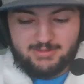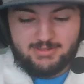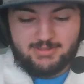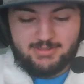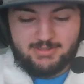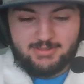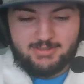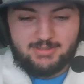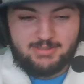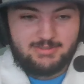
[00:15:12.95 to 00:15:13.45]

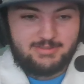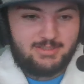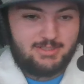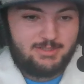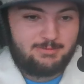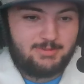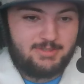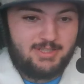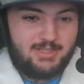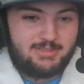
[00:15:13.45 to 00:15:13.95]
gonna
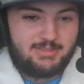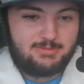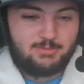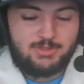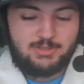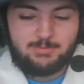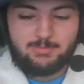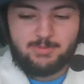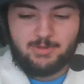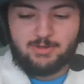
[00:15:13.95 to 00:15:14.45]
continue with lots
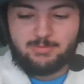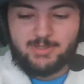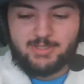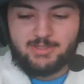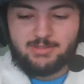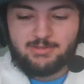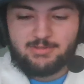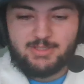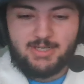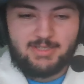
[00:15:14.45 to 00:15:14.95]
more
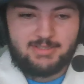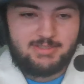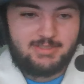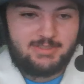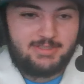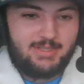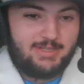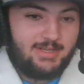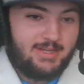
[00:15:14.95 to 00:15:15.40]
Pokemon Go content,